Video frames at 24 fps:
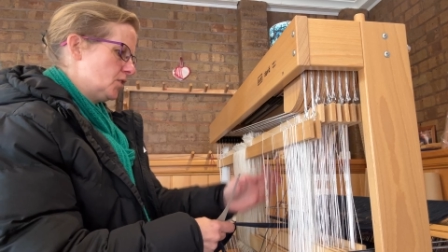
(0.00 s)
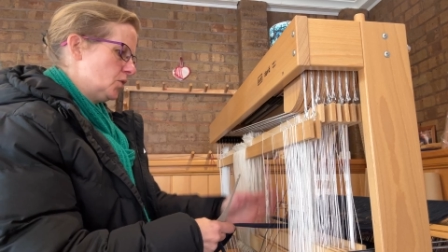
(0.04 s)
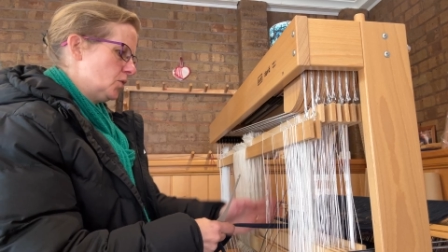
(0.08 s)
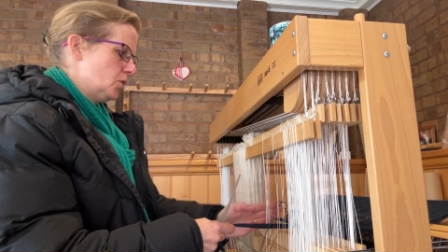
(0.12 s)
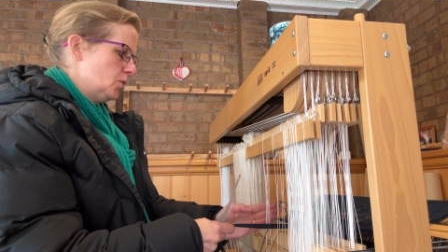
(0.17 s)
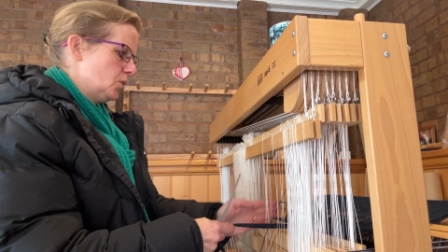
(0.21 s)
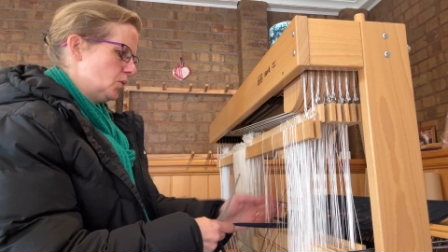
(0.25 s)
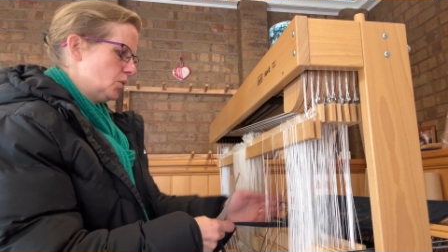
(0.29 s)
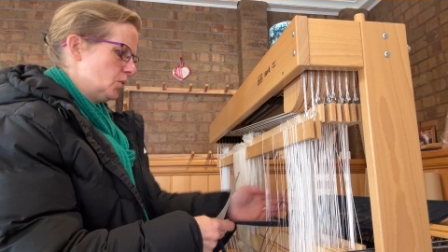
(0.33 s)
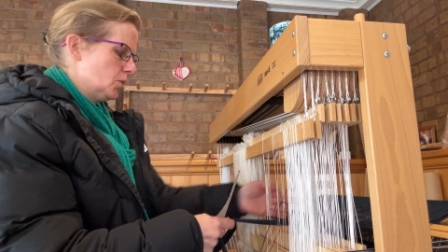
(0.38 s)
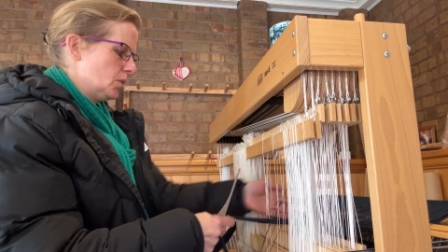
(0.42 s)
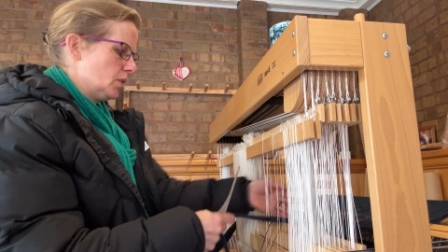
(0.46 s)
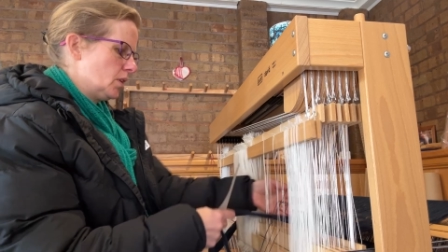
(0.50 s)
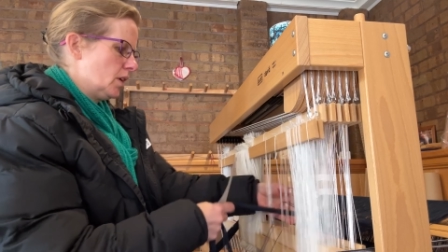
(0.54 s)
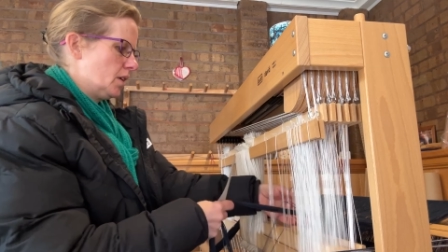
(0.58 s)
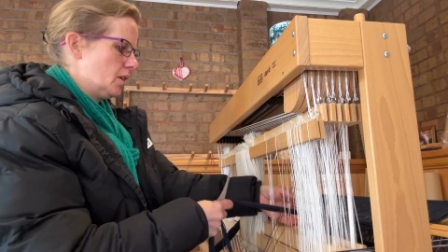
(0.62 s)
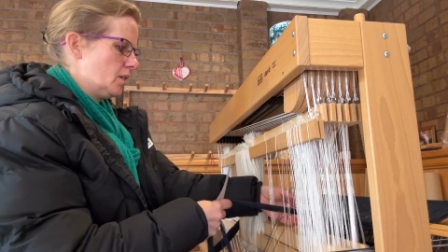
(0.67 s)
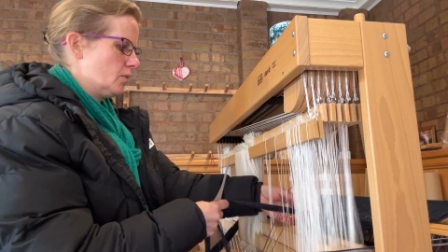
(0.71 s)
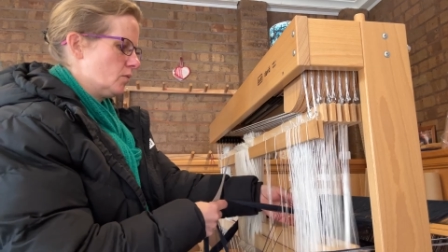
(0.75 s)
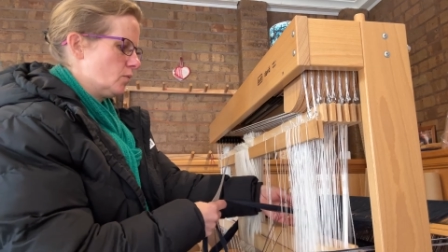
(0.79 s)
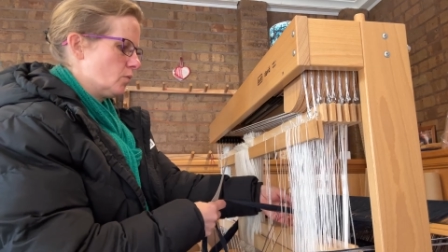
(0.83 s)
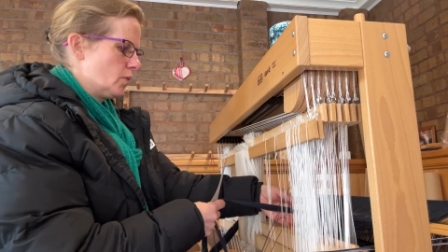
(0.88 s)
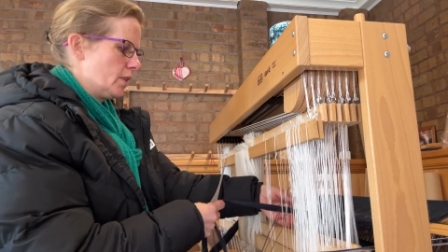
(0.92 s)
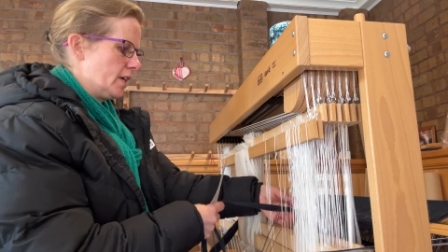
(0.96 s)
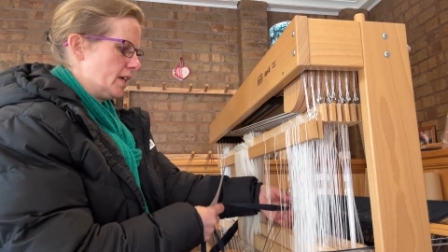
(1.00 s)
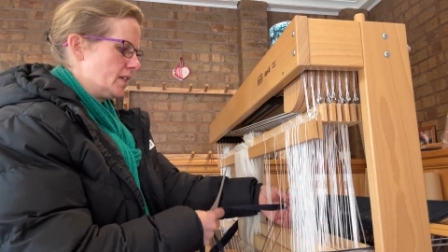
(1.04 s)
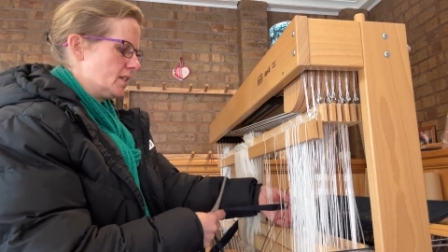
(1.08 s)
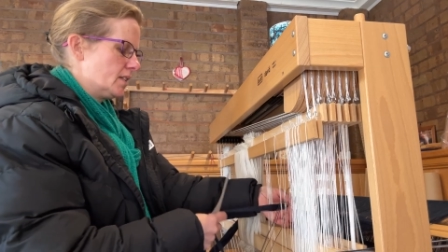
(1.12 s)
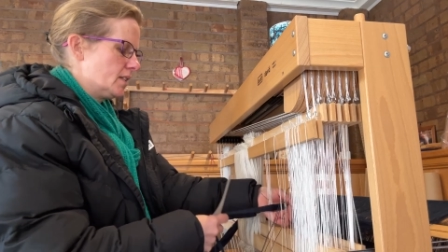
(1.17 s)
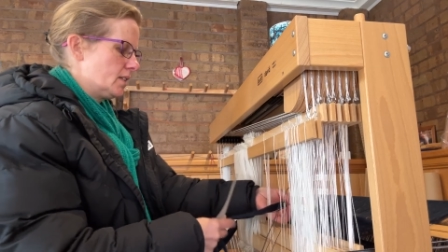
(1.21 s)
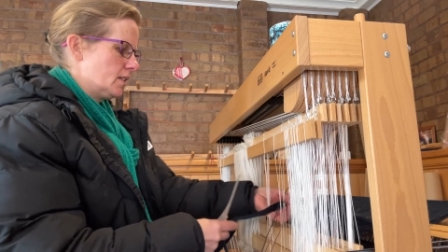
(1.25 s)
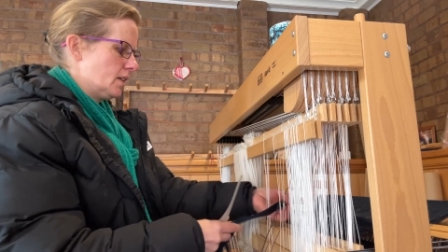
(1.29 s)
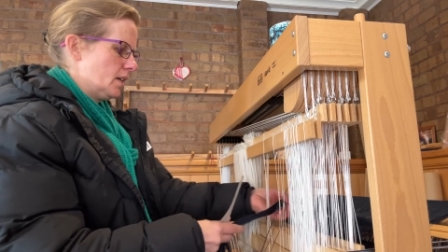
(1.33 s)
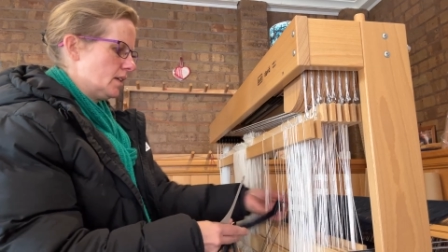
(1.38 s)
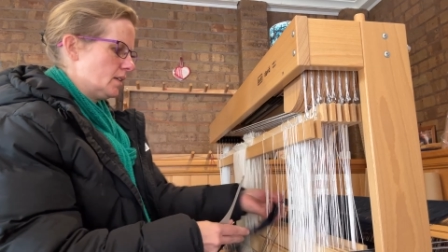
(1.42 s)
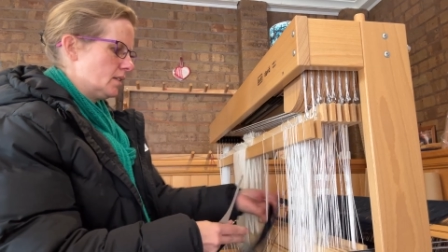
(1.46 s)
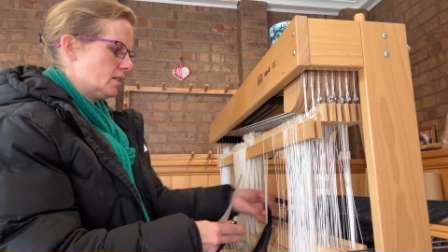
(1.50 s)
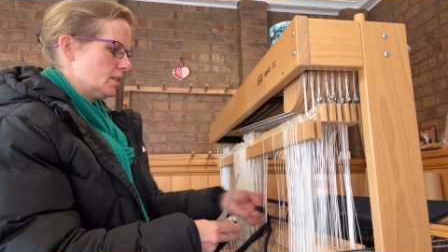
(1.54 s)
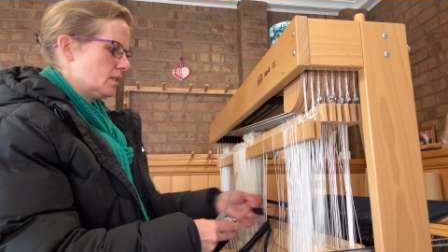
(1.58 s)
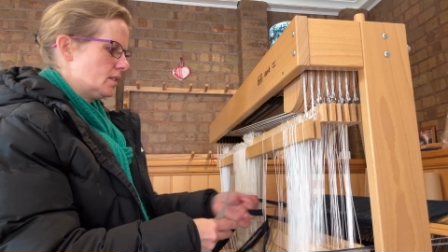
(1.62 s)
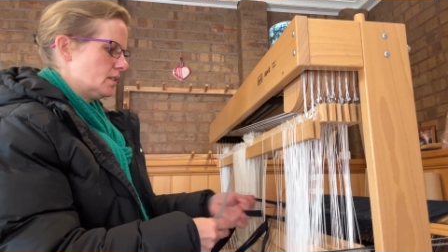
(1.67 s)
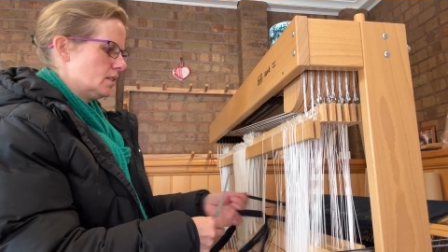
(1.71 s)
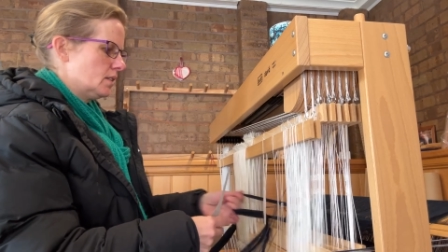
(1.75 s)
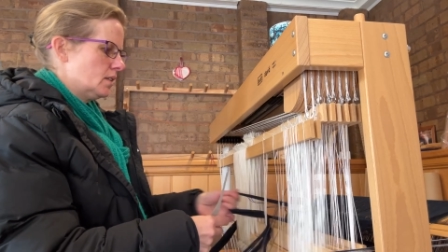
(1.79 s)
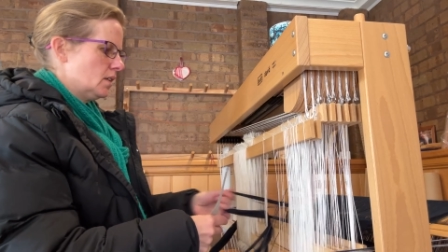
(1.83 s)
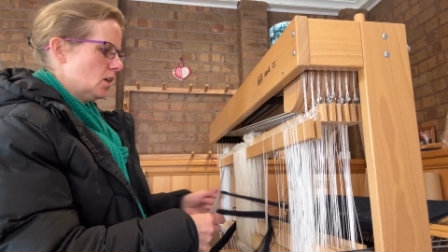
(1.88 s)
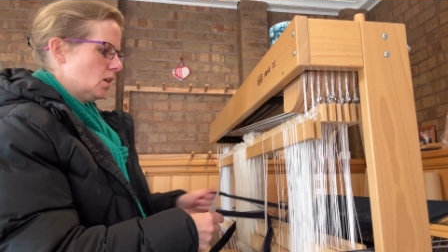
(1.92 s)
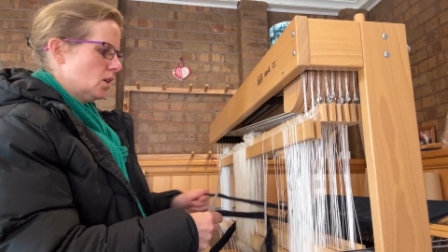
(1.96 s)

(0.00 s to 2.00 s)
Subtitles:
to kind of reassess